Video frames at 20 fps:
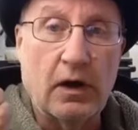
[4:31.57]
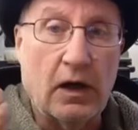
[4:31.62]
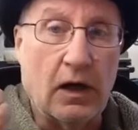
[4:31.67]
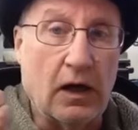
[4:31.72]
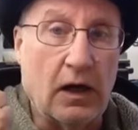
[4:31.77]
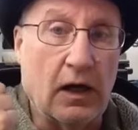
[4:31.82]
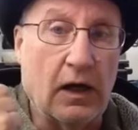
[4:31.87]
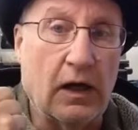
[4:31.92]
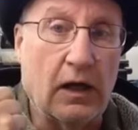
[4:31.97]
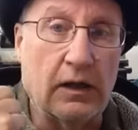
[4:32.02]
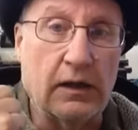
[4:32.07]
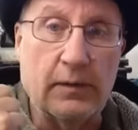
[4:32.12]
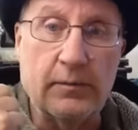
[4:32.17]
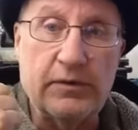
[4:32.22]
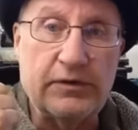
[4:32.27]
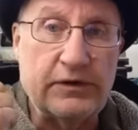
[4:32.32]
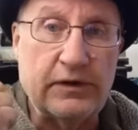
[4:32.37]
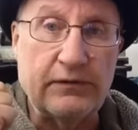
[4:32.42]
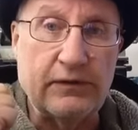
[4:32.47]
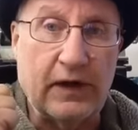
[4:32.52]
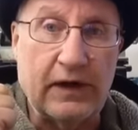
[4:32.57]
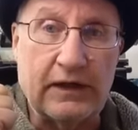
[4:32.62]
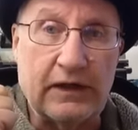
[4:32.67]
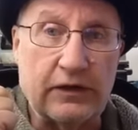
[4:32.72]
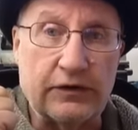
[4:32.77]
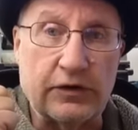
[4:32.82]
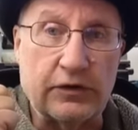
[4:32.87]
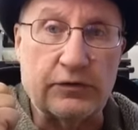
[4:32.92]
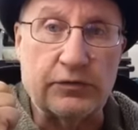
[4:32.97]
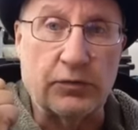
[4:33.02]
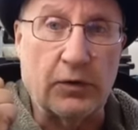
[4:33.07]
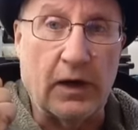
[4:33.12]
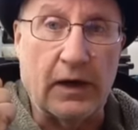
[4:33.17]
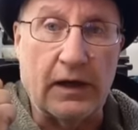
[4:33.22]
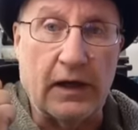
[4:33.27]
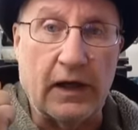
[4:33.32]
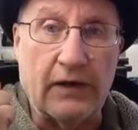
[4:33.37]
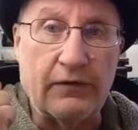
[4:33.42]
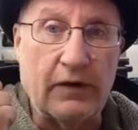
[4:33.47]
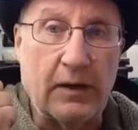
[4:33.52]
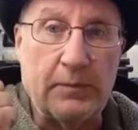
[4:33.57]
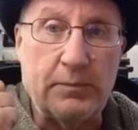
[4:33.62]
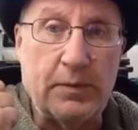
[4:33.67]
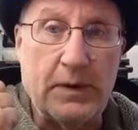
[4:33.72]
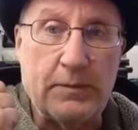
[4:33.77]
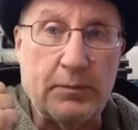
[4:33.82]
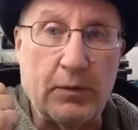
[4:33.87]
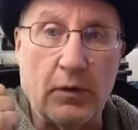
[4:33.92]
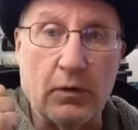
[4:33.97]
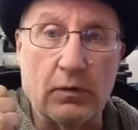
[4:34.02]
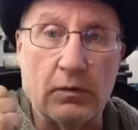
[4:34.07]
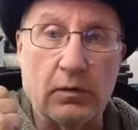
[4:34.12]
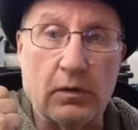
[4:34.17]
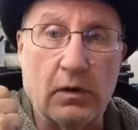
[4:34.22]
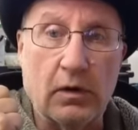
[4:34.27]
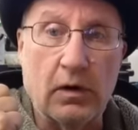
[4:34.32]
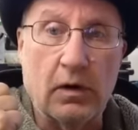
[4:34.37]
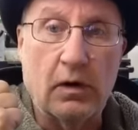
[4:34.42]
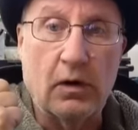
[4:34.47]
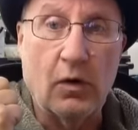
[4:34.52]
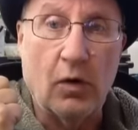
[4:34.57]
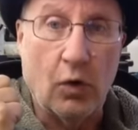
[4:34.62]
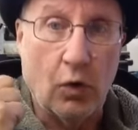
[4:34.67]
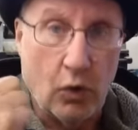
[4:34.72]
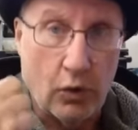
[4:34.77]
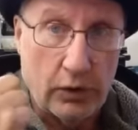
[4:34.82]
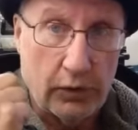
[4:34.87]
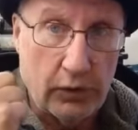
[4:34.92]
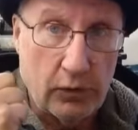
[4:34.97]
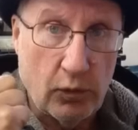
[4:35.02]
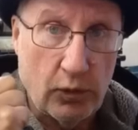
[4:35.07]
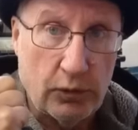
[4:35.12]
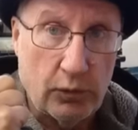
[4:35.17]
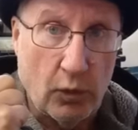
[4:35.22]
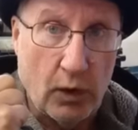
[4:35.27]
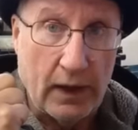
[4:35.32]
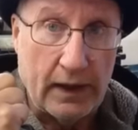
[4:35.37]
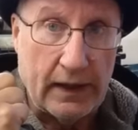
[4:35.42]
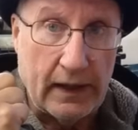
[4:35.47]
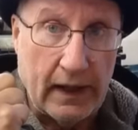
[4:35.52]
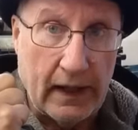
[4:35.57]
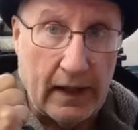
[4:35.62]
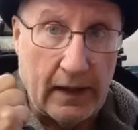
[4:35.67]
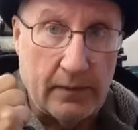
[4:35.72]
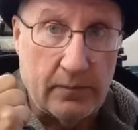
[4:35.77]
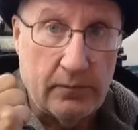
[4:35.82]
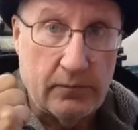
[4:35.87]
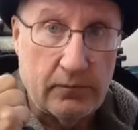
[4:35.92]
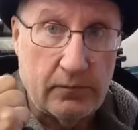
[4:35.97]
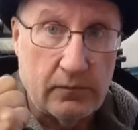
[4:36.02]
let me see if I can get this right. I've had people order with one name,